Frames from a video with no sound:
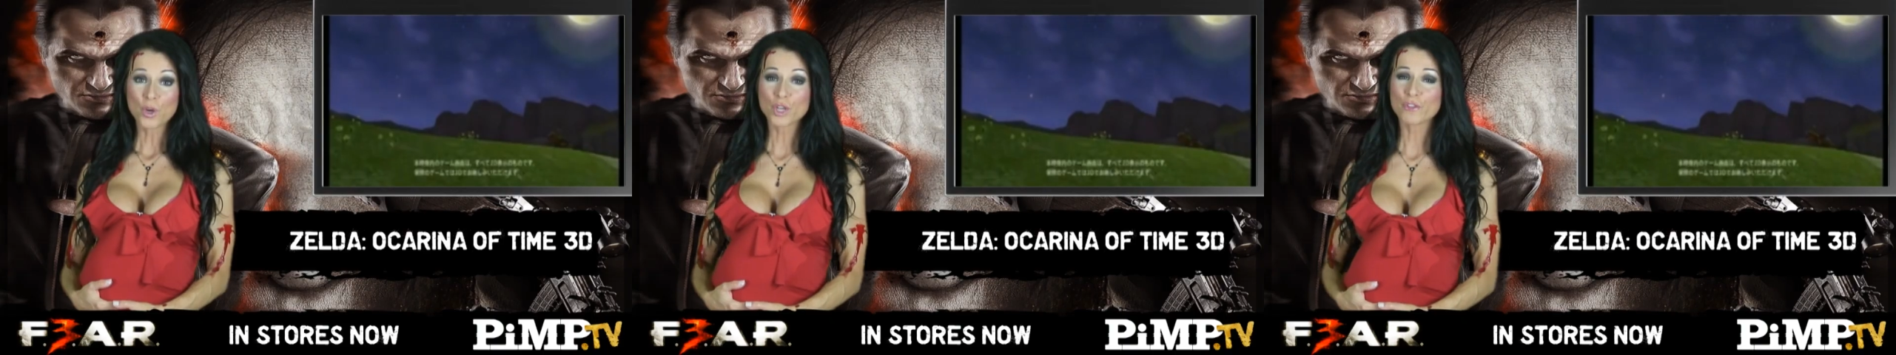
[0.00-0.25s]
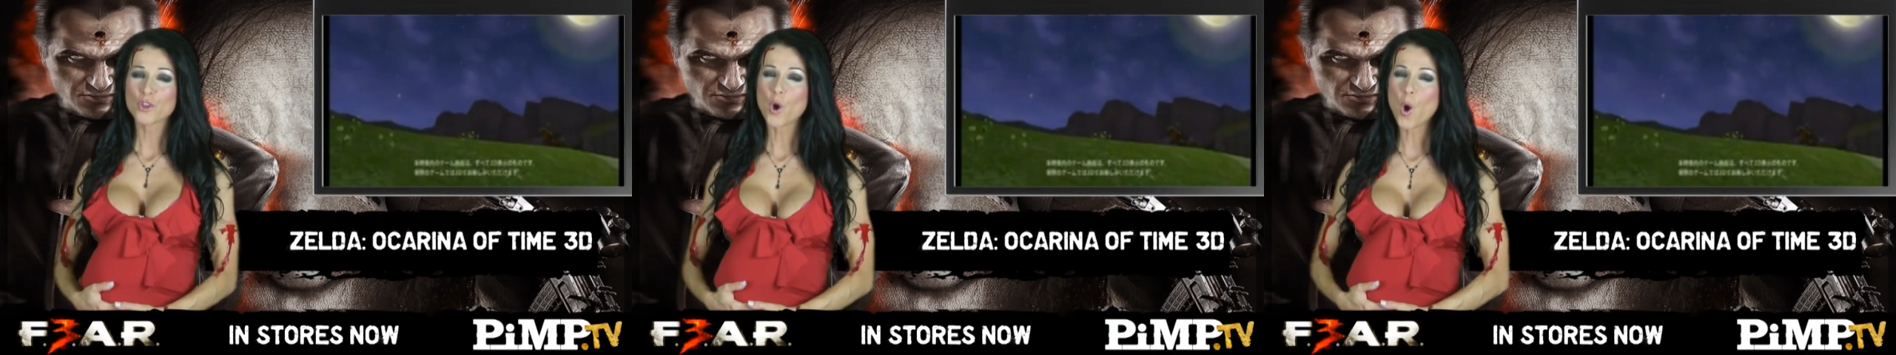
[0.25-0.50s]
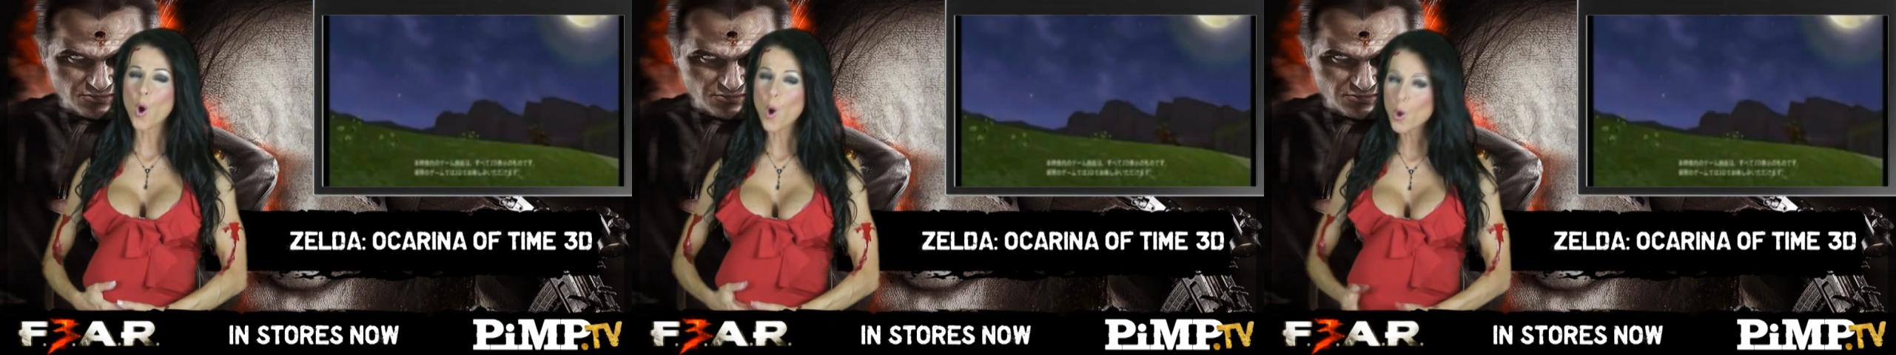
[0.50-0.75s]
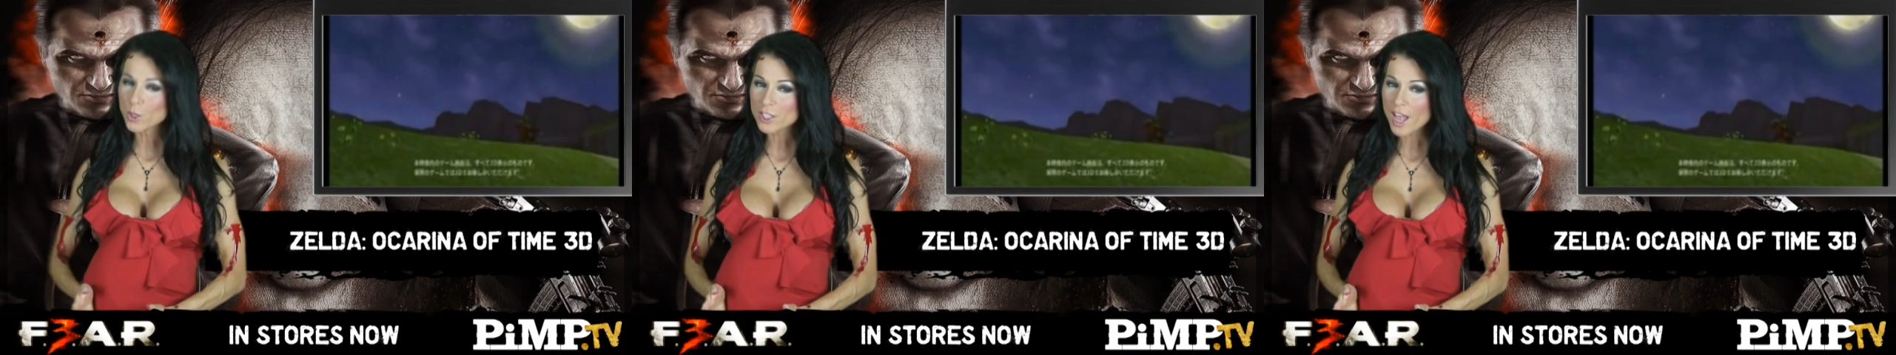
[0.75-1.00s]
Speaker 1: One of the
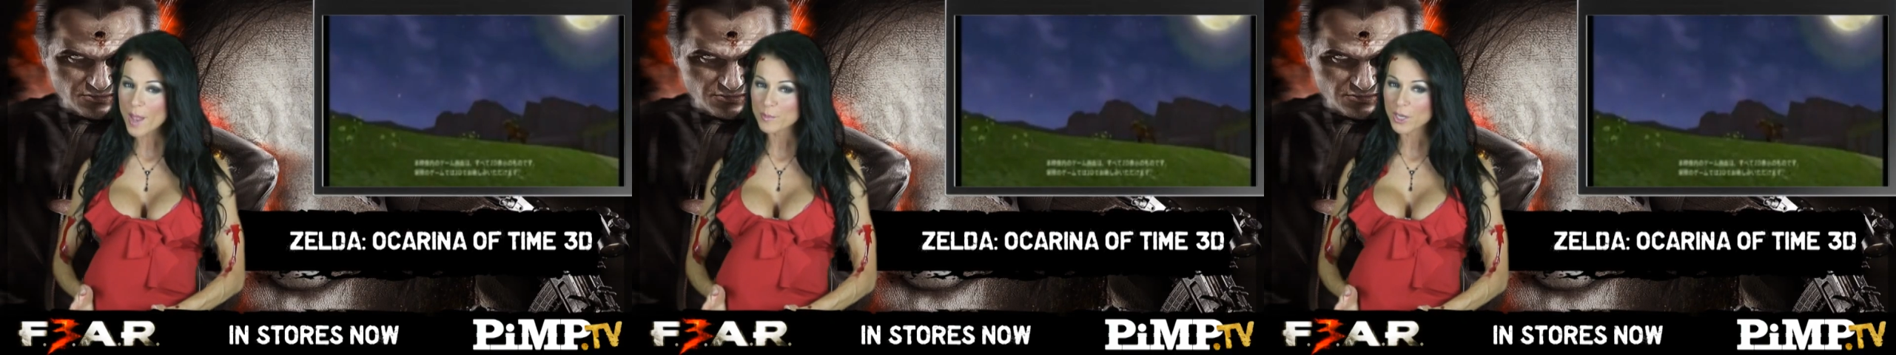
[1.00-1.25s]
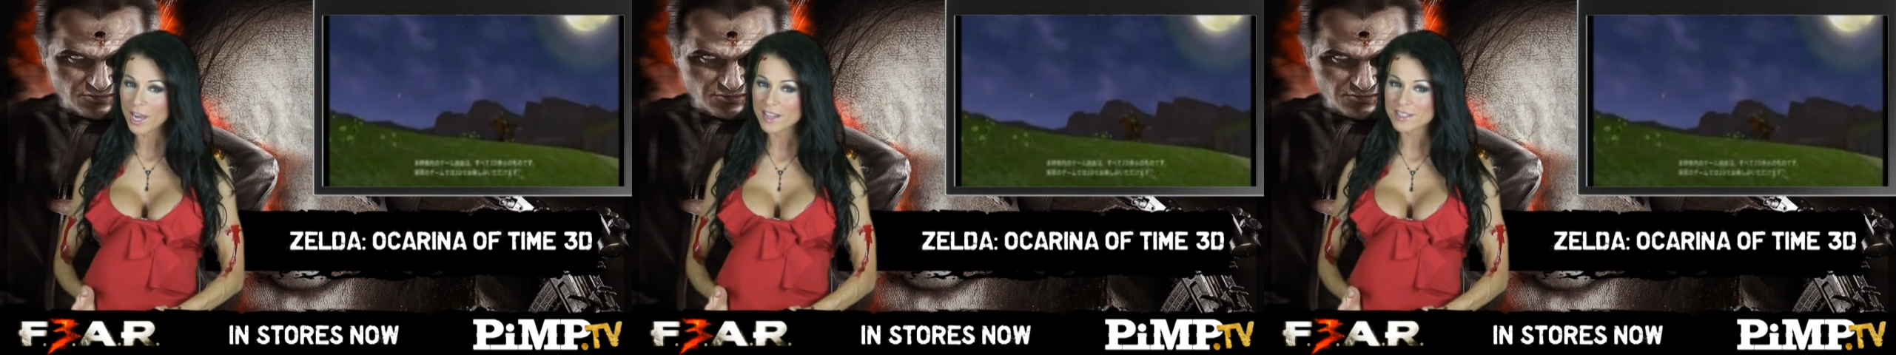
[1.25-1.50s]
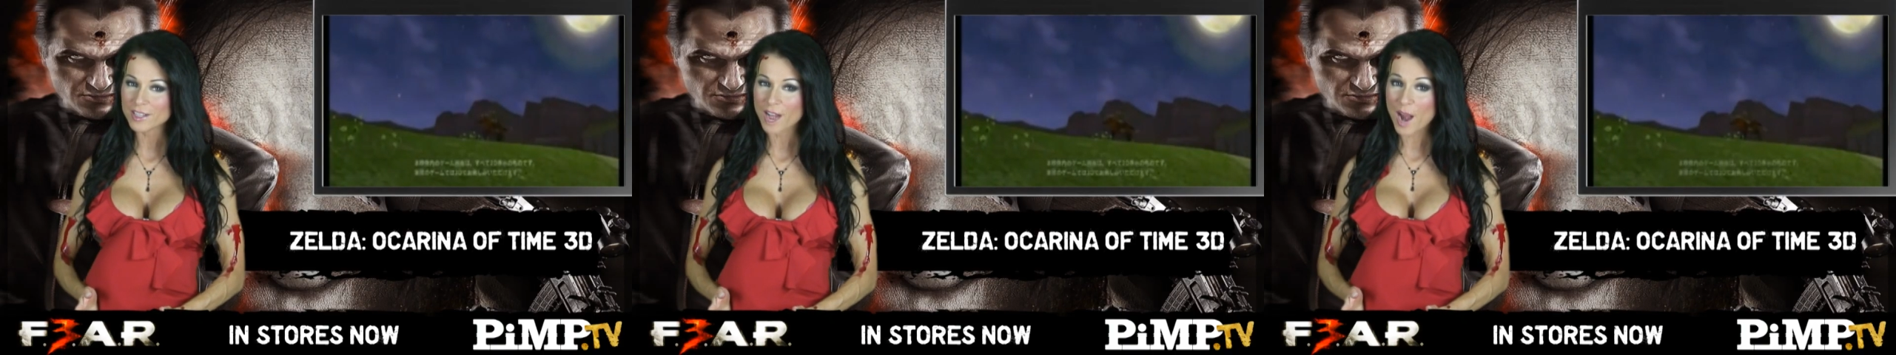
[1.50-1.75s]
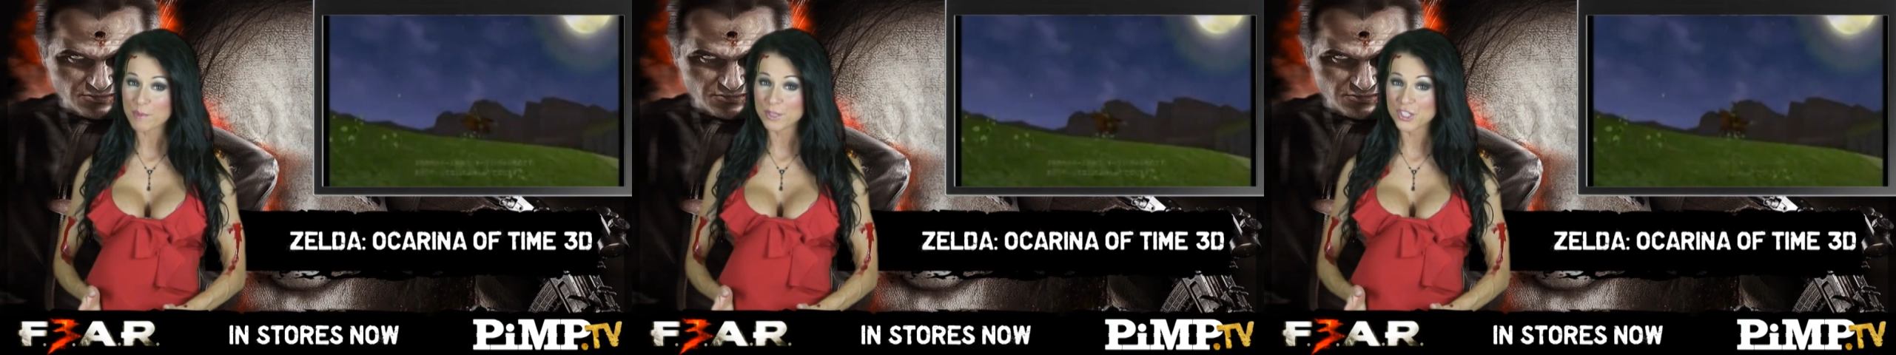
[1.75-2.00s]
all-time
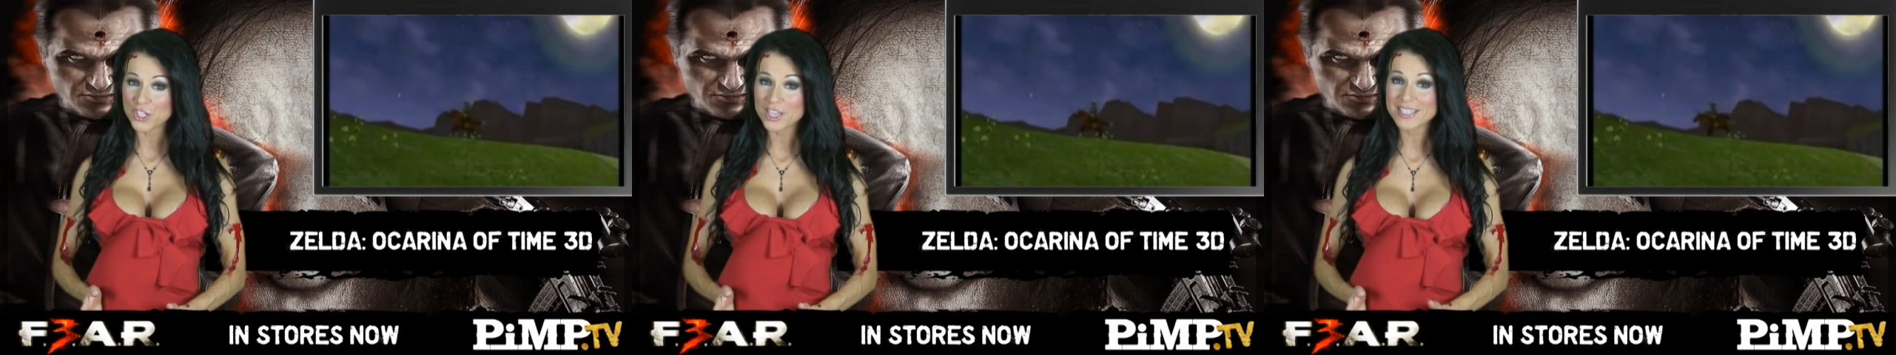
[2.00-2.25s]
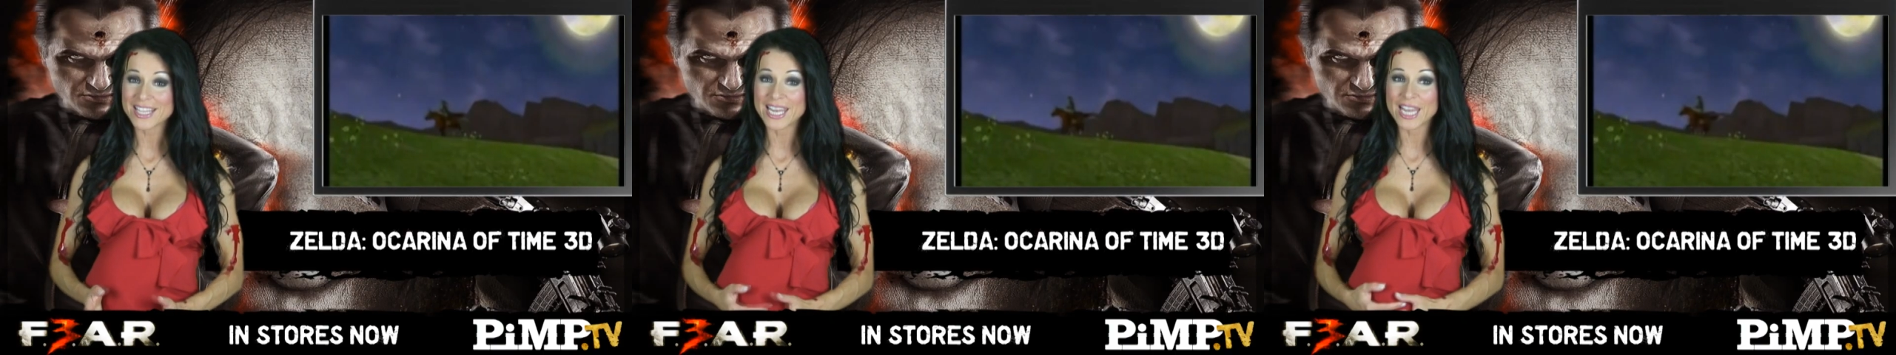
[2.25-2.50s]
classic RPGs, The